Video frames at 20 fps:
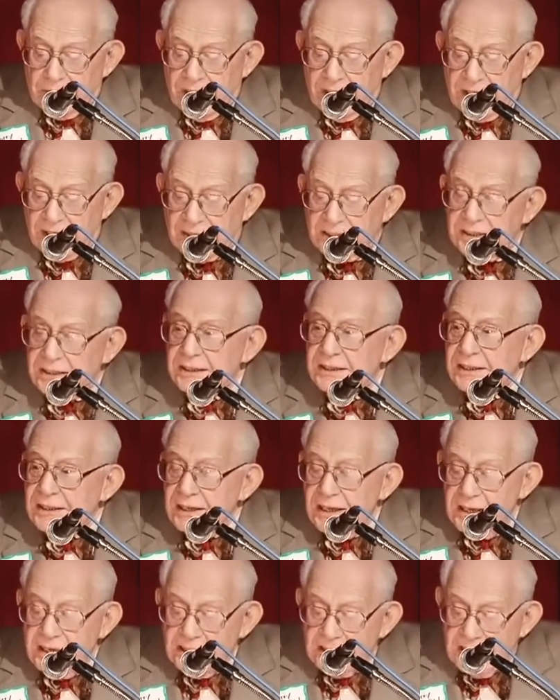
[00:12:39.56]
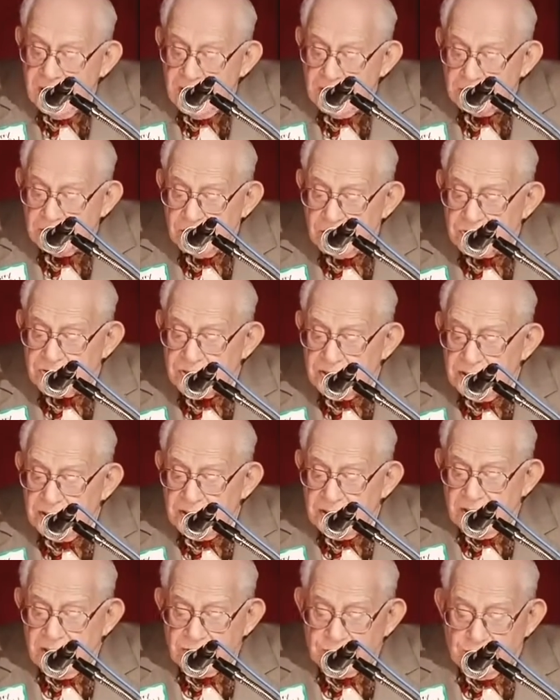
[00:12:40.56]
Bradlee came to
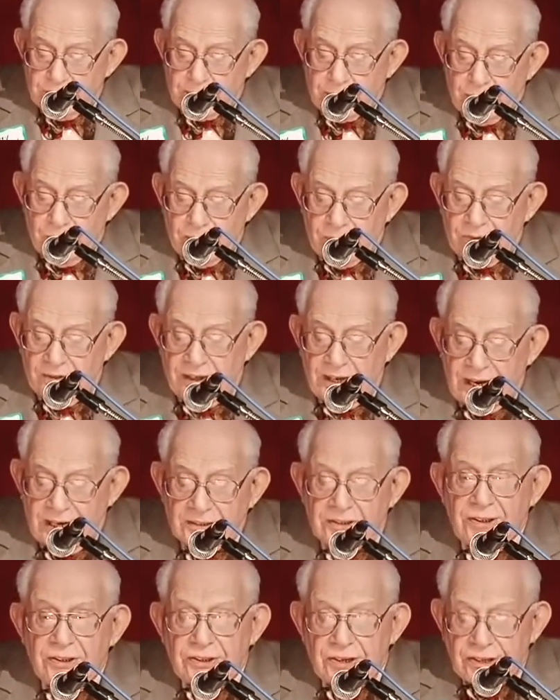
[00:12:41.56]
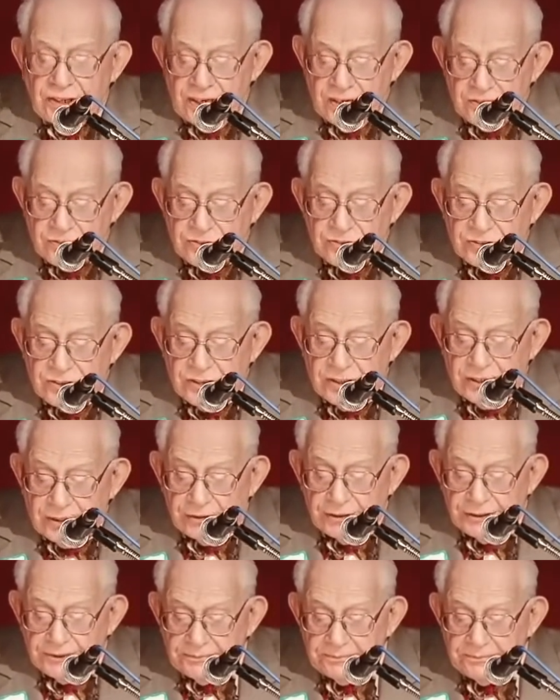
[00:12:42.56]
see it as a prophylactic against
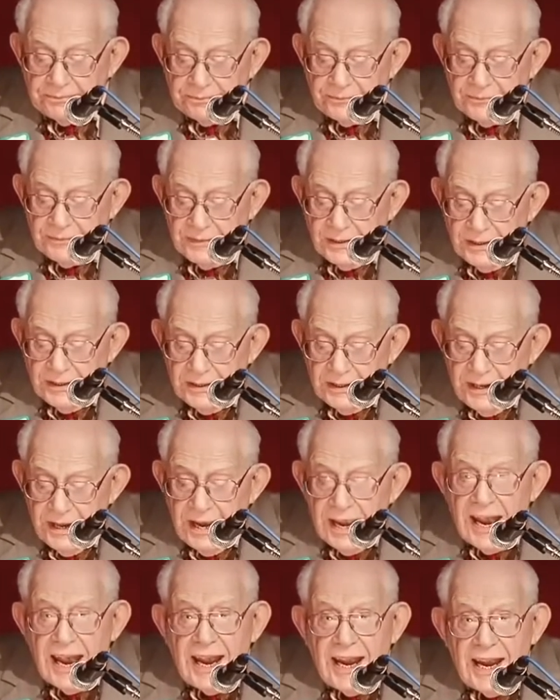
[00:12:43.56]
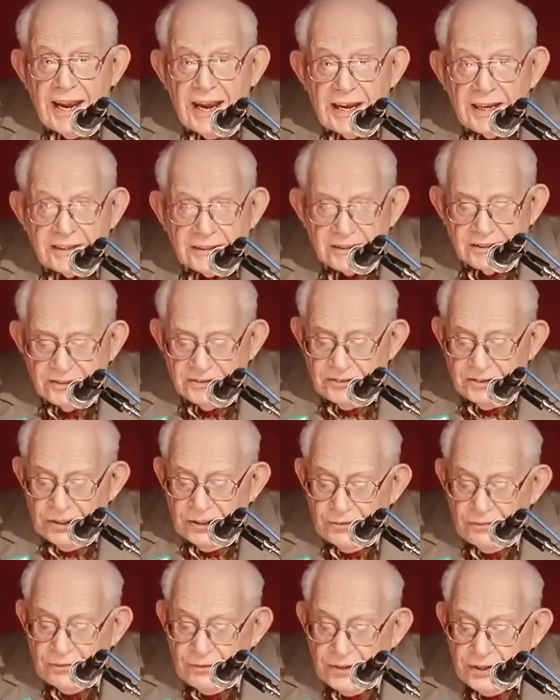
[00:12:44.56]
error and
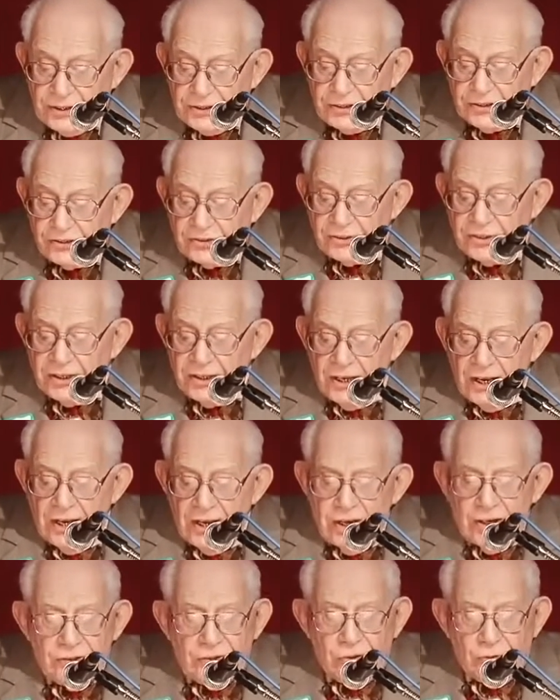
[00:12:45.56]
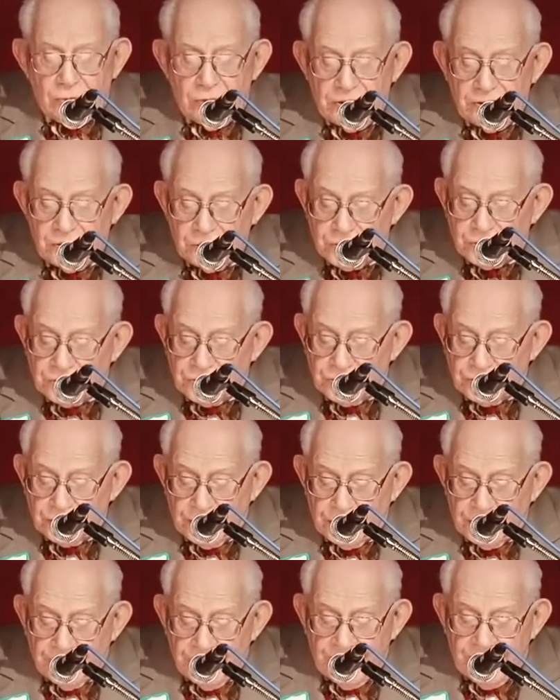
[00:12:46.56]
convenient to
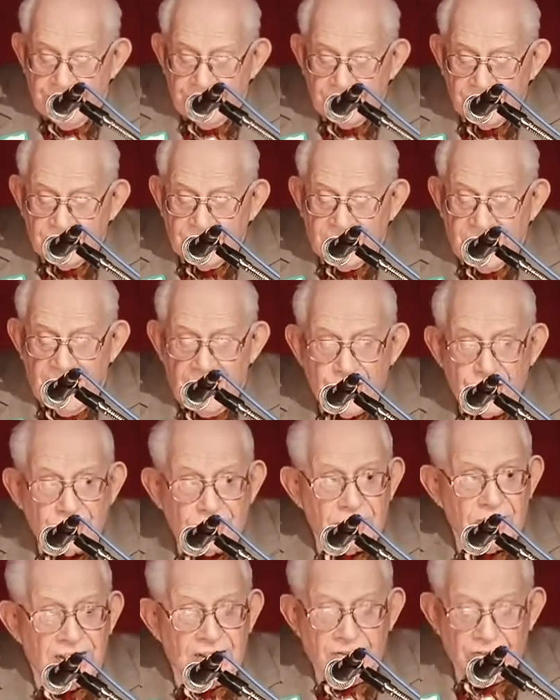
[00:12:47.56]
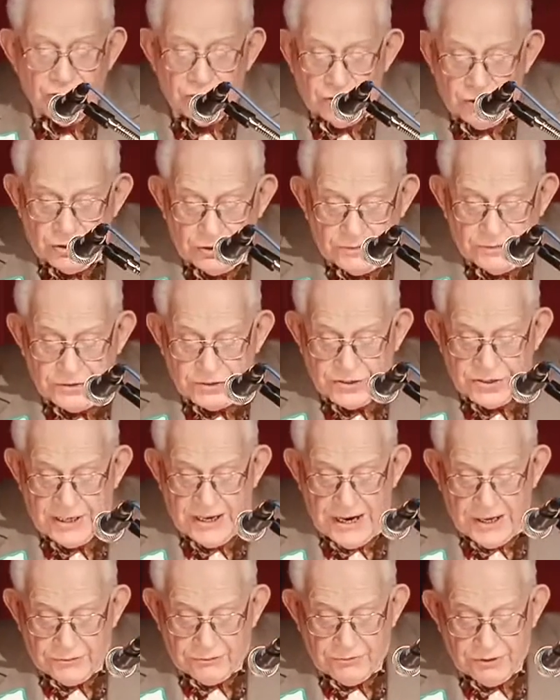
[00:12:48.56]
reassure an occasionally nervous
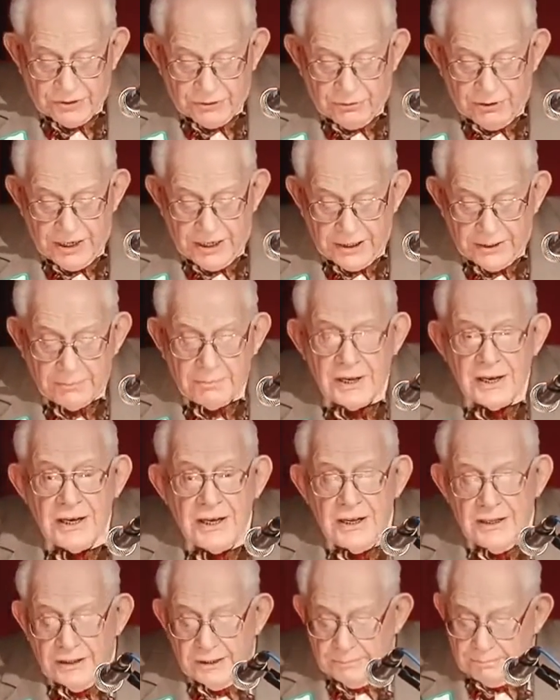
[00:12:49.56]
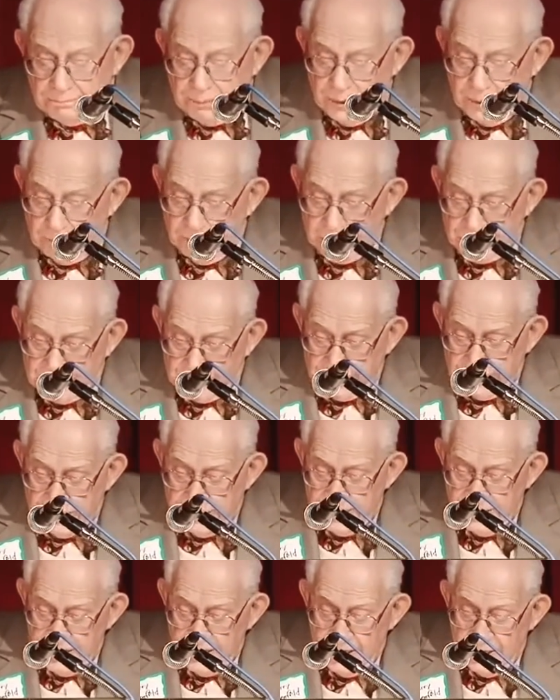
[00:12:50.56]
Katharine Graham, the publisher,